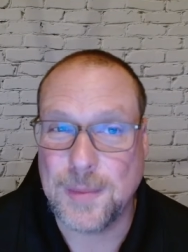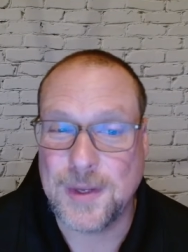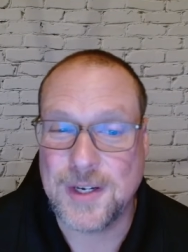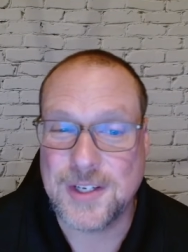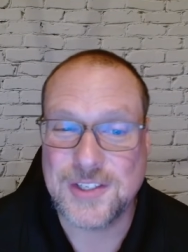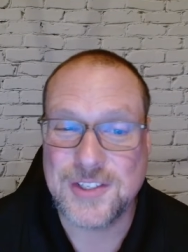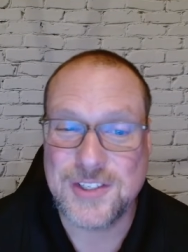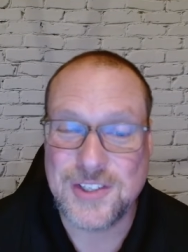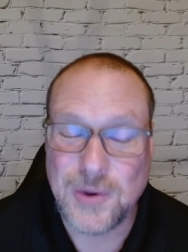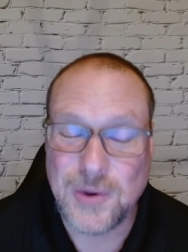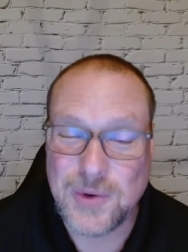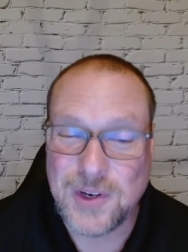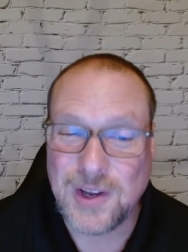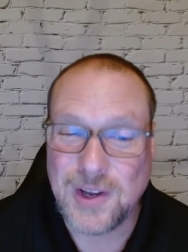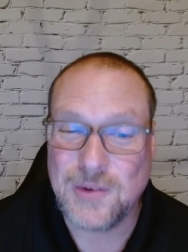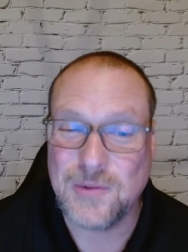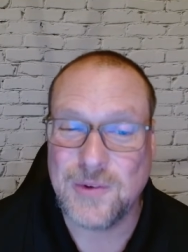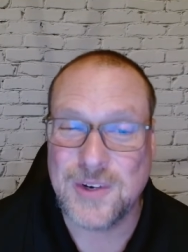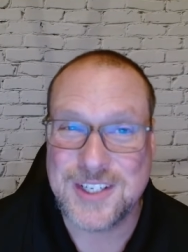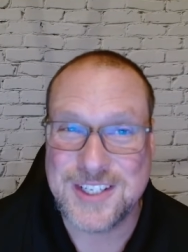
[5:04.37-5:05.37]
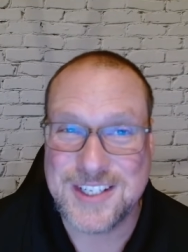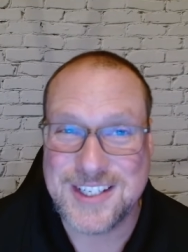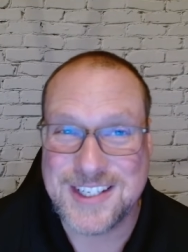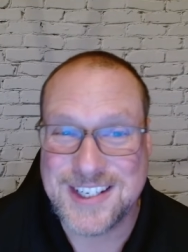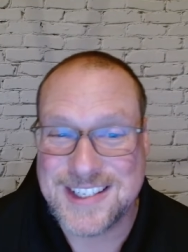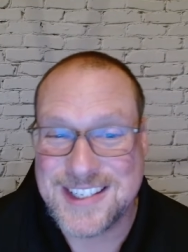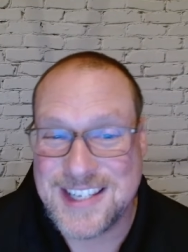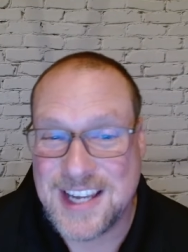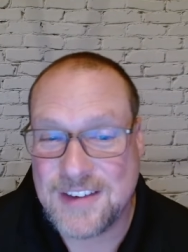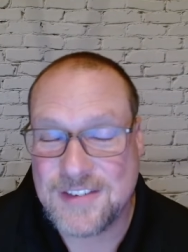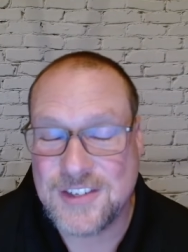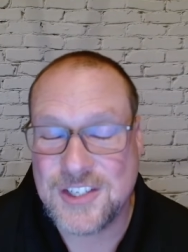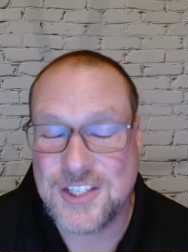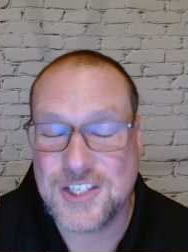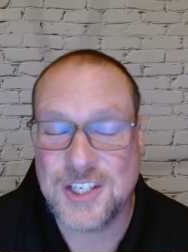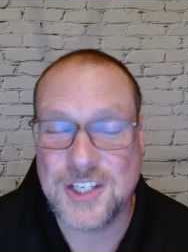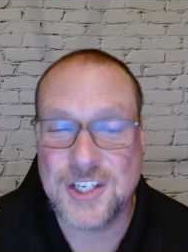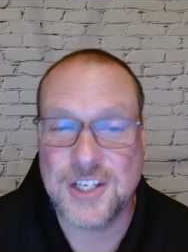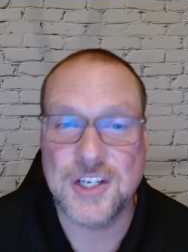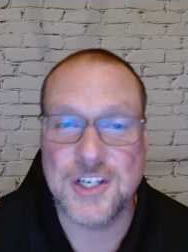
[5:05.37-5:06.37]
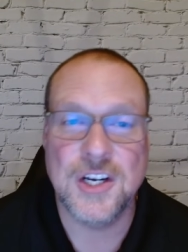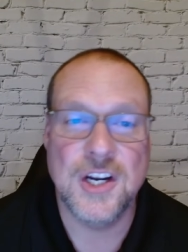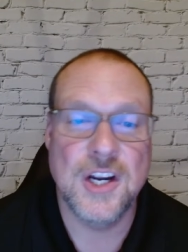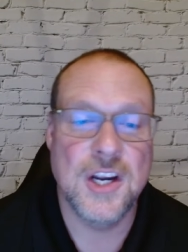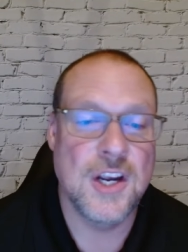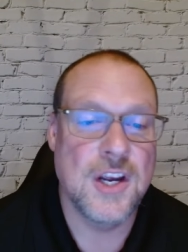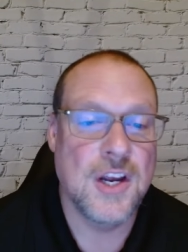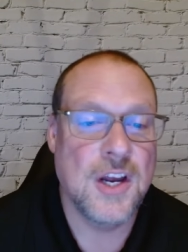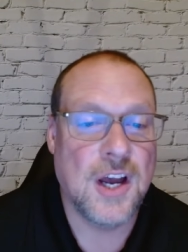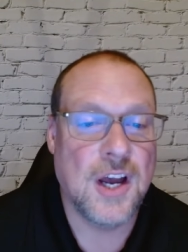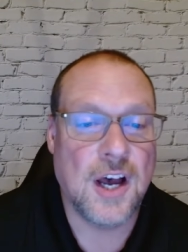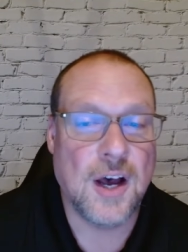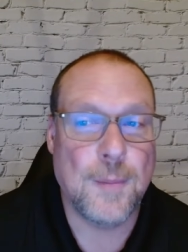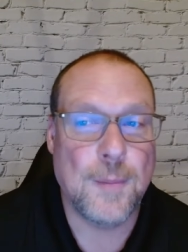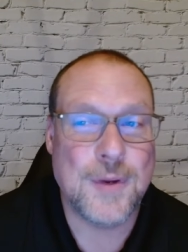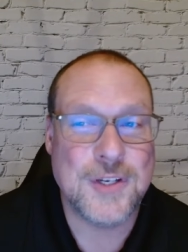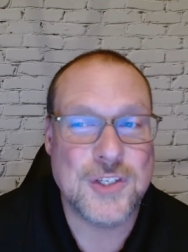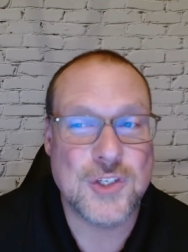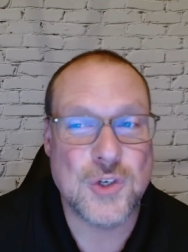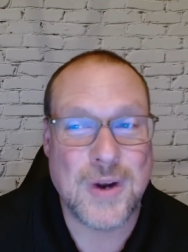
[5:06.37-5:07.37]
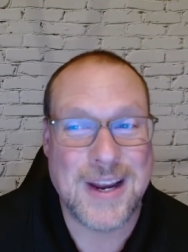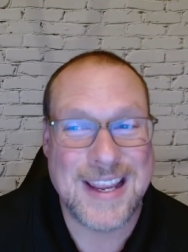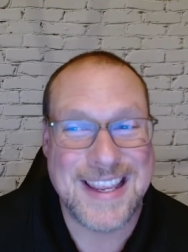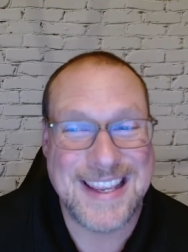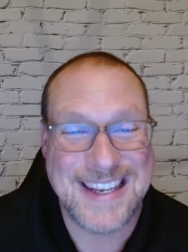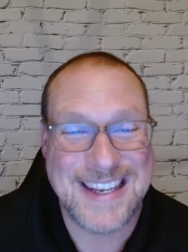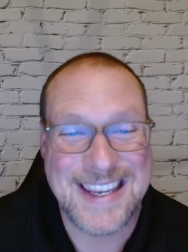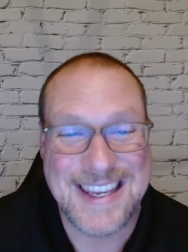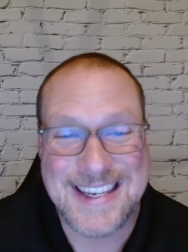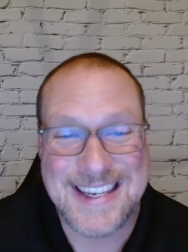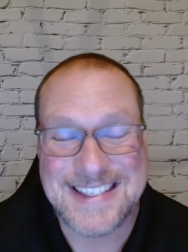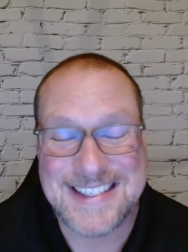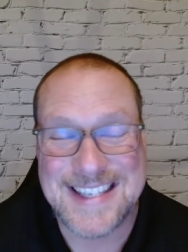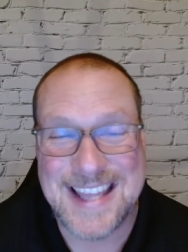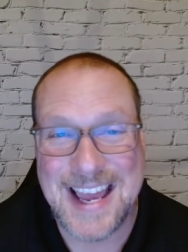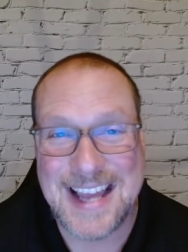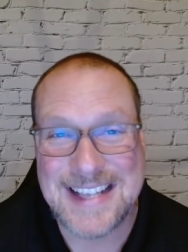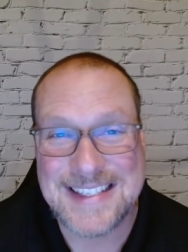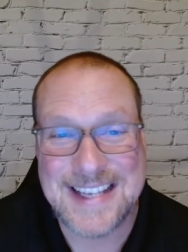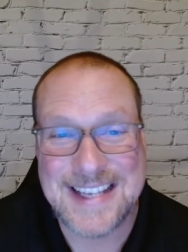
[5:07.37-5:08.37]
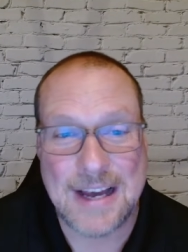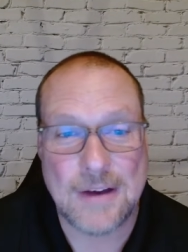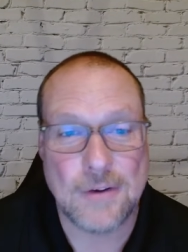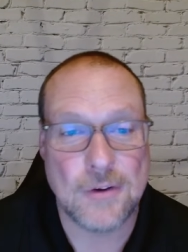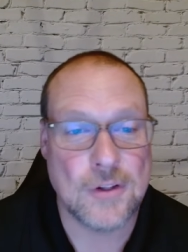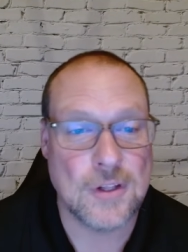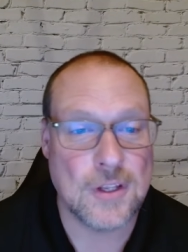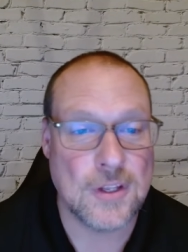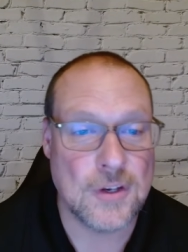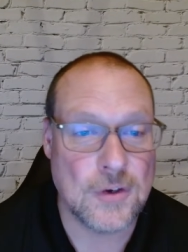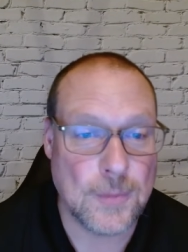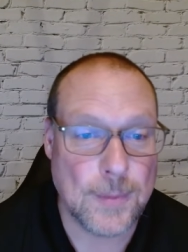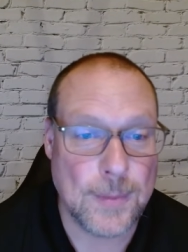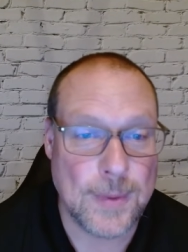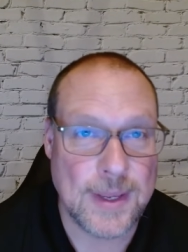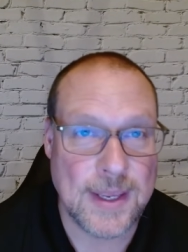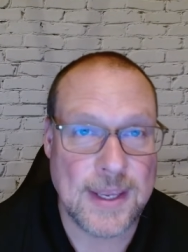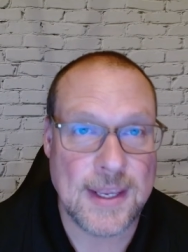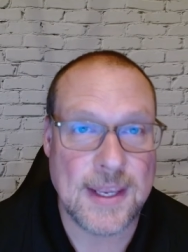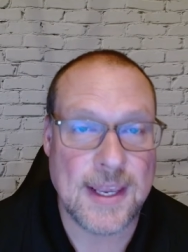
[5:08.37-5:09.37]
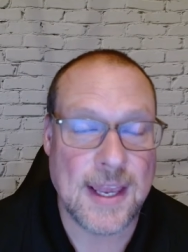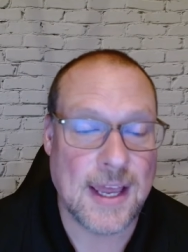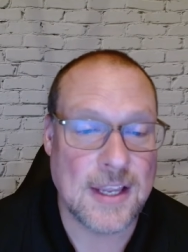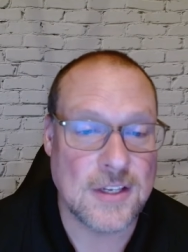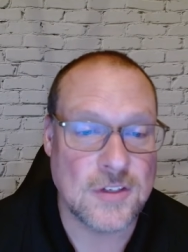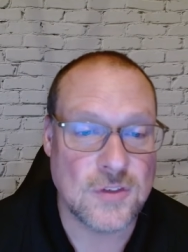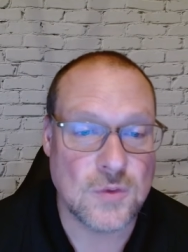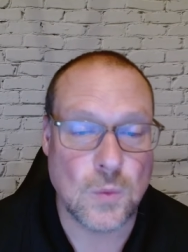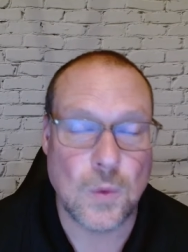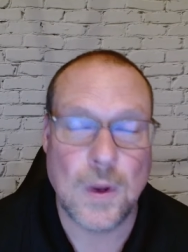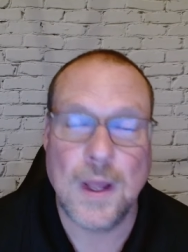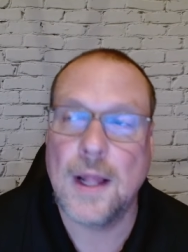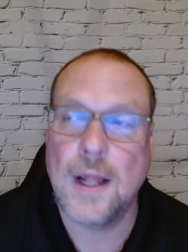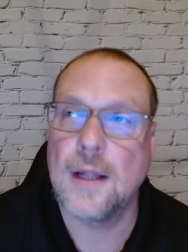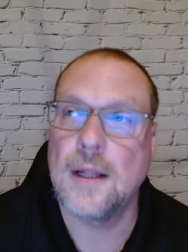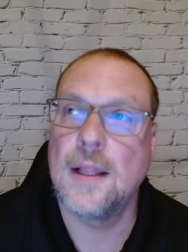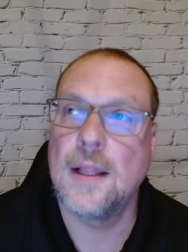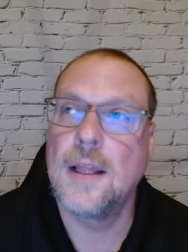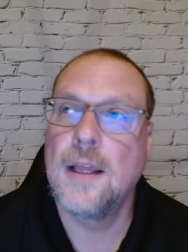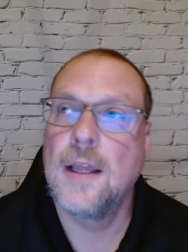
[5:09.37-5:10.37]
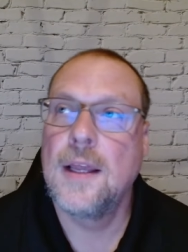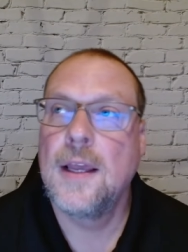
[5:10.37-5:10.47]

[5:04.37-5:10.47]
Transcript: bit of soda, which does have sugar, um, but try and ease that down a little bit as well.